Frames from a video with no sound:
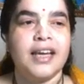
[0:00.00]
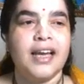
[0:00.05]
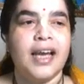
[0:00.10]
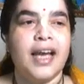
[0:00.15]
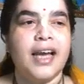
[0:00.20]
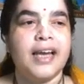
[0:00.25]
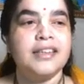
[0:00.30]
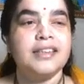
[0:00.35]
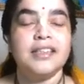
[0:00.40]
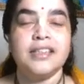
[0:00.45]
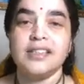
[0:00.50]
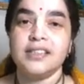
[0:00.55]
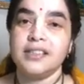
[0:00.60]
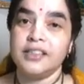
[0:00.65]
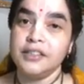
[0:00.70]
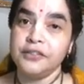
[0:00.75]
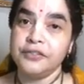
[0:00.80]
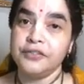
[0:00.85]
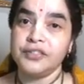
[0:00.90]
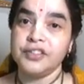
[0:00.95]
and his
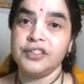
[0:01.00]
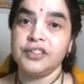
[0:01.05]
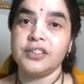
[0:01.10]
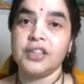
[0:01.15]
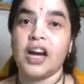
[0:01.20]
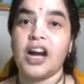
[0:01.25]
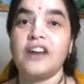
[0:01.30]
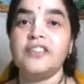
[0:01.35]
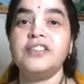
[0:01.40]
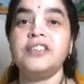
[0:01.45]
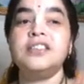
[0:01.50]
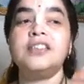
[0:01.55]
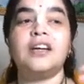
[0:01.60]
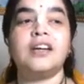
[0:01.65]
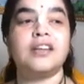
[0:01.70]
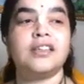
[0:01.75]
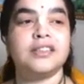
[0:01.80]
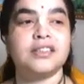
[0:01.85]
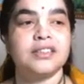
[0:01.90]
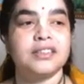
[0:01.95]
different
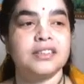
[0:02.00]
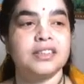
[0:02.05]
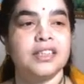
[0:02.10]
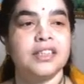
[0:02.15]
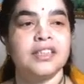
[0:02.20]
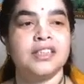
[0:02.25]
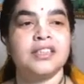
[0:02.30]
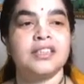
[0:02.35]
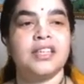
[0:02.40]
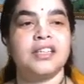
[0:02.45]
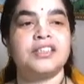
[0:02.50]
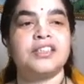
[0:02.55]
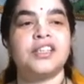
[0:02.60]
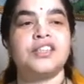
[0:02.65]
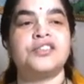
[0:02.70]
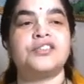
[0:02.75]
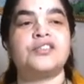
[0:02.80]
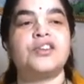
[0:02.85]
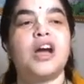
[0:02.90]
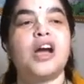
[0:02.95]
avatars, such
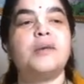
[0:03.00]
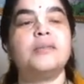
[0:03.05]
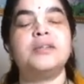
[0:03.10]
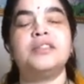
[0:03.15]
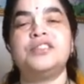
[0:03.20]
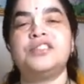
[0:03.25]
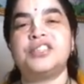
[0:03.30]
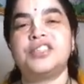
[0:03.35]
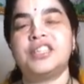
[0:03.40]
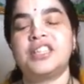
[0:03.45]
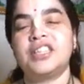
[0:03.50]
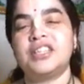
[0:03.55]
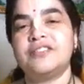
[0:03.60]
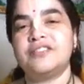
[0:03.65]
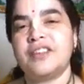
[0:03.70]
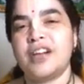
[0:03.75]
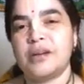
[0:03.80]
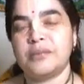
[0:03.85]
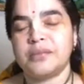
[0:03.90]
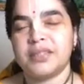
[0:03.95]
as Rama, Nrsimha,
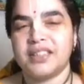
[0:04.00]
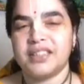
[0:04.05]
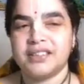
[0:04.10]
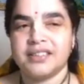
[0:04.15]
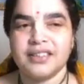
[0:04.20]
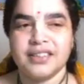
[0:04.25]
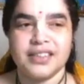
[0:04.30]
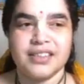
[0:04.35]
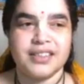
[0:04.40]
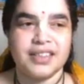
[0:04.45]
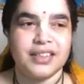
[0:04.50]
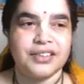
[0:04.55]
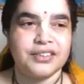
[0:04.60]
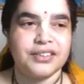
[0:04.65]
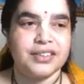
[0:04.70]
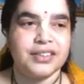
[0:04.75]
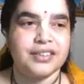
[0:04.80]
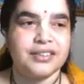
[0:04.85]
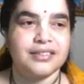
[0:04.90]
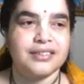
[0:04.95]
Vamana,
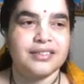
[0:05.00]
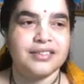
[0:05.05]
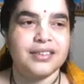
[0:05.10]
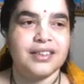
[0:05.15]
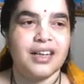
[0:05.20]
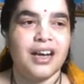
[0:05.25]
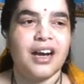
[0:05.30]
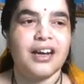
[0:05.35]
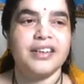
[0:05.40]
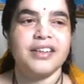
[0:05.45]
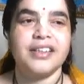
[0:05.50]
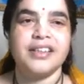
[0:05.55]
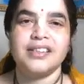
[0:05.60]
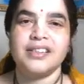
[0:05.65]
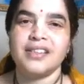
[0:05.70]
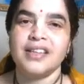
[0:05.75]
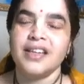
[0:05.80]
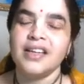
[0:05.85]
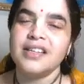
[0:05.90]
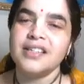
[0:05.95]
etc., are
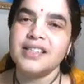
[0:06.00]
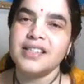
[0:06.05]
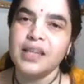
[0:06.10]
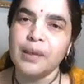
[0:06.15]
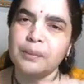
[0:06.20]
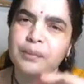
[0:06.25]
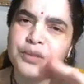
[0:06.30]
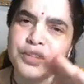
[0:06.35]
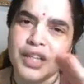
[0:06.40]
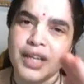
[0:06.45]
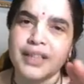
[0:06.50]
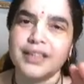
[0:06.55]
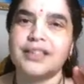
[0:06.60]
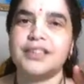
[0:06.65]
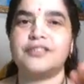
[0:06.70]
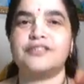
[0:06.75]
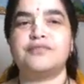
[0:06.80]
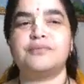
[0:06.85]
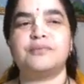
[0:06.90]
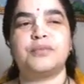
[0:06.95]
his
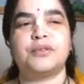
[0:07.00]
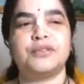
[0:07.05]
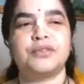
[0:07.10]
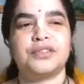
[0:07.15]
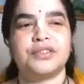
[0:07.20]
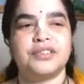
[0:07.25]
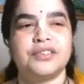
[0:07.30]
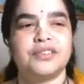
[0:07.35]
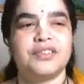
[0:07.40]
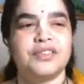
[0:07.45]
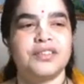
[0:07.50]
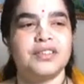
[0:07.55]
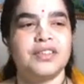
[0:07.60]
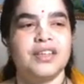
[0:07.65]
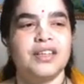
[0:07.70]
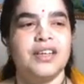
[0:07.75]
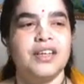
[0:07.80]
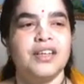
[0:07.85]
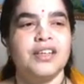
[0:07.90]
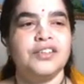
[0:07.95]
subjective portions.
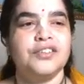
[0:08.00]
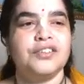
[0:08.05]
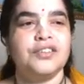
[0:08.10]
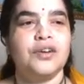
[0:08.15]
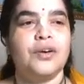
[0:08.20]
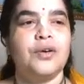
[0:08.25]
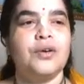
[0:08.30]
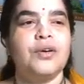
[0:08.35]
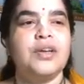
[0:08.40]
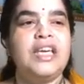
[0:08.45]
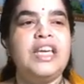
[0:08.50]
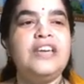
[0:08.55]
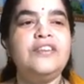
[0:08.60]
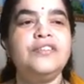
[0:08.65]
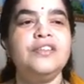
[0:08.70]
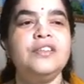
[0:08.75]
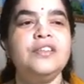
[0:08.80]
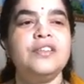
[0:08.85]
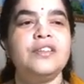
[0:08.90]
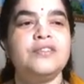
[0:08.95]
So
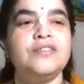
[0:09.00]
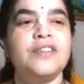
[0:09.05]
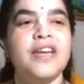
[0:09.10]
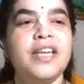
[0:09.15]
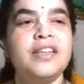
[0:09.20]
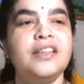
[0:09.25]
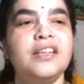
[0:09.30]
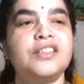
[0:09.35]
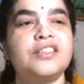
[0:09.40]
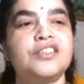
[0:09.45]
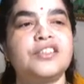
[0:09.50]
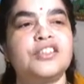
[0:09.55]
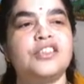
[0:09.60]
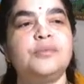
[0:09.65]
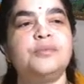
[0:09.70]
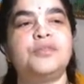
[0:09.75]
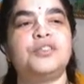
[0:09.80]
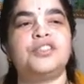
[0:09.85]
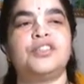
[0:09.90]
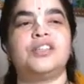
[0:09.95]
even the Vedic
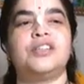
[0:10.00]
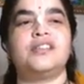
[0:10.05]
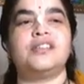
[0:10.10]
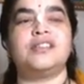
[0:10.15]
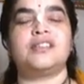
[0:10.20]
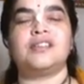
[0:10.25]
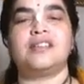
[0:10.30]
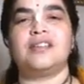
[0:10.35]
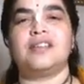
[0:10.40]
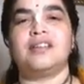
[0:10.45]
scriptures,